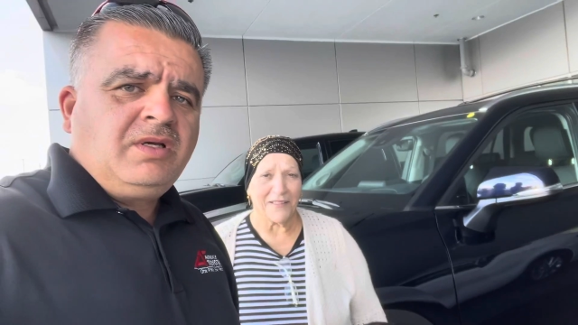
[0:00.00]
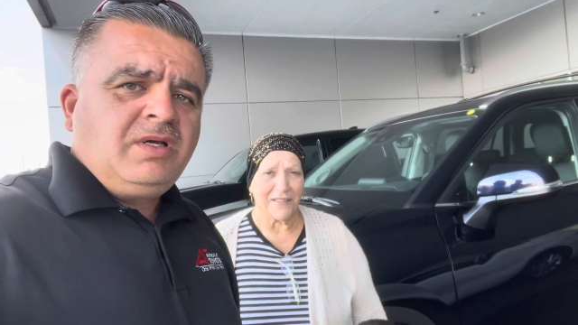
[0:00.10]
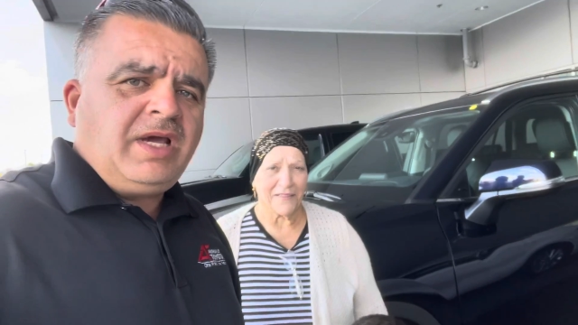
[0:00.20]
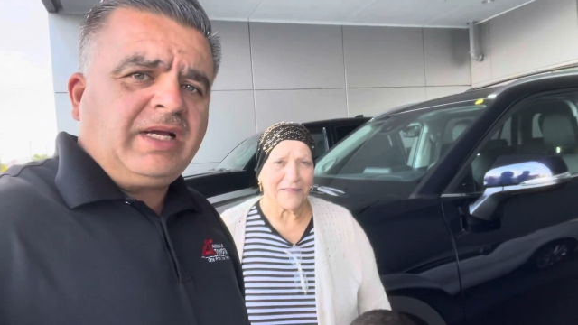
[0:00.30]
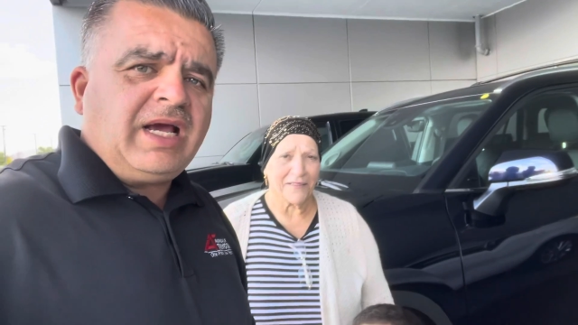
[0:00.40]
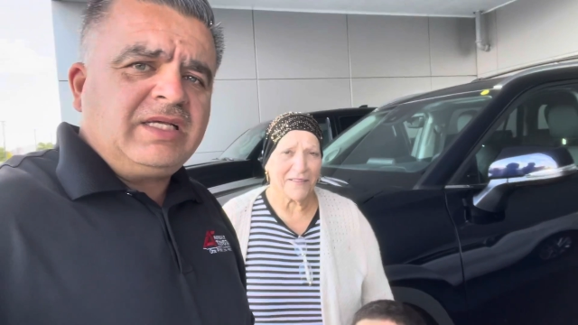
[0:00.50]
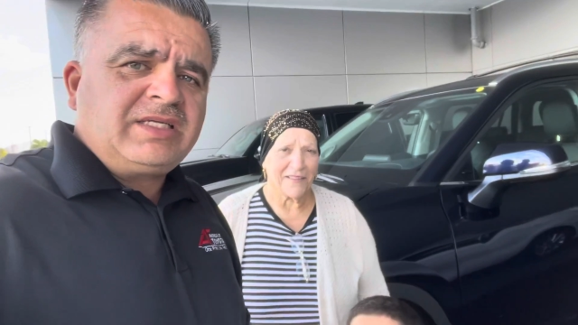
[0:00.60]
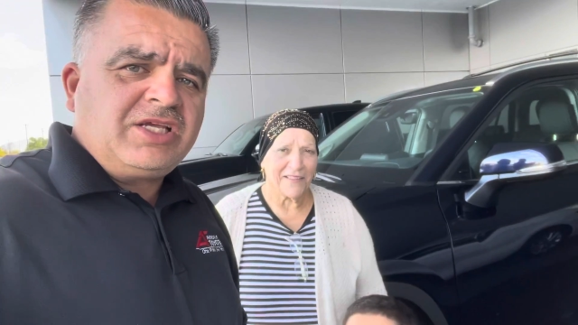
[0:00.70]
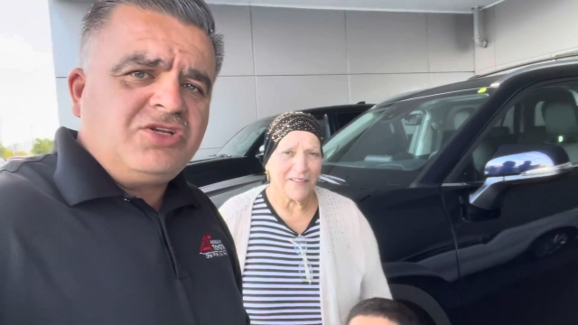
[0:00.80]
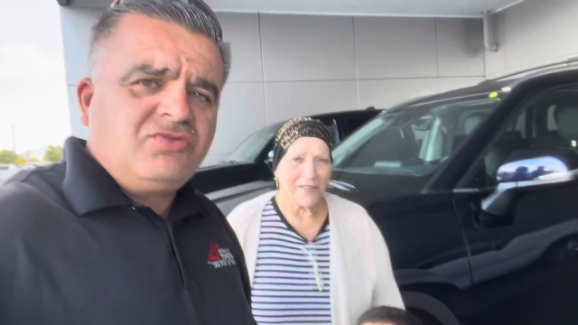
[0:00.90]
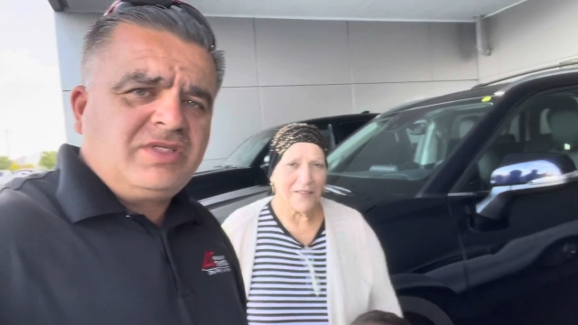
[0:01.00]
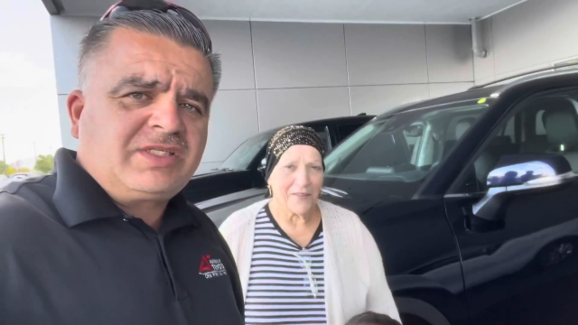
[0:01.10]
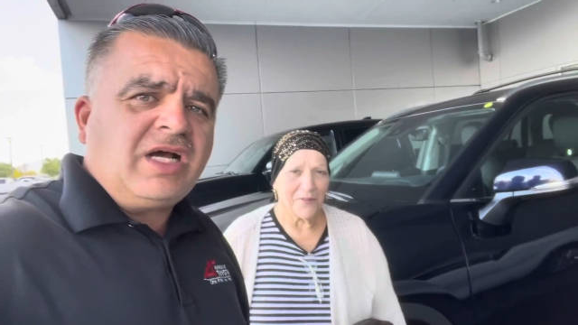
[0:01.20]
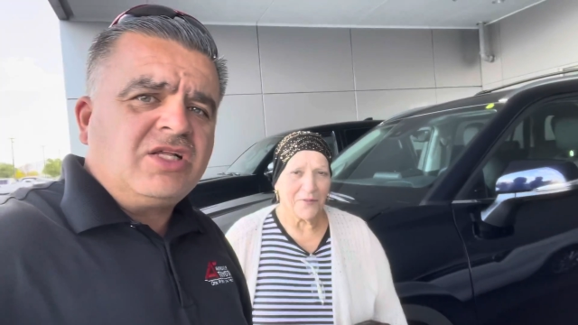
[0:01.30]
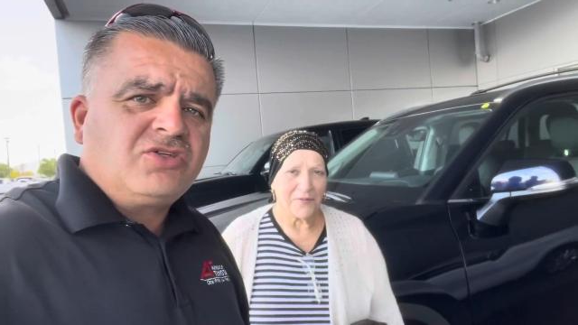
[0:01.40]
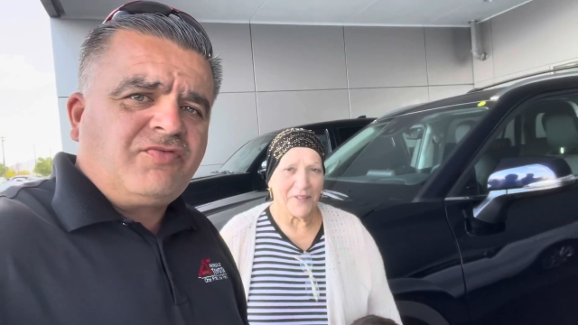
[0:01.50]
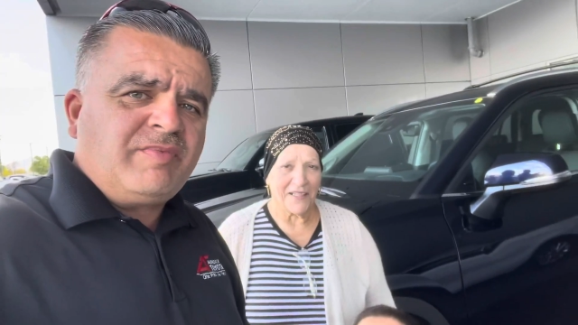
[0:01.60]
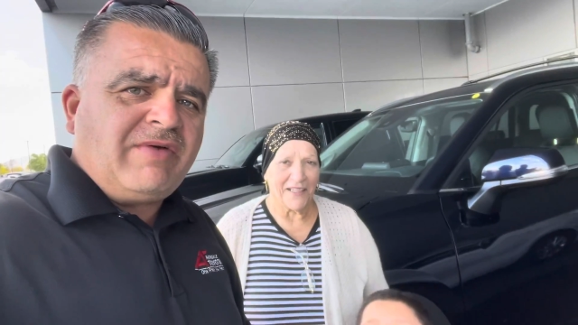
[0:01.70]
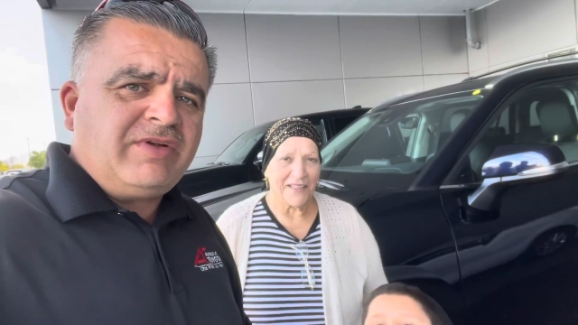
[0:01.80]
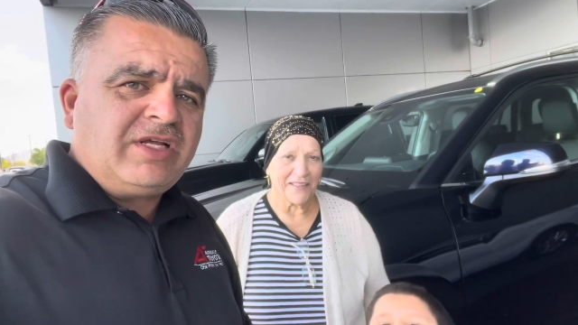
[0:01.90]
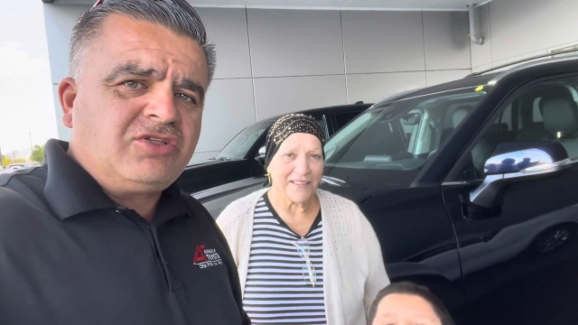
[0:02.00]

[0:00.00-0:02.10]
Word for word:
Speaker 1: Hey guys, how you doing? It's Gonzo from Avondale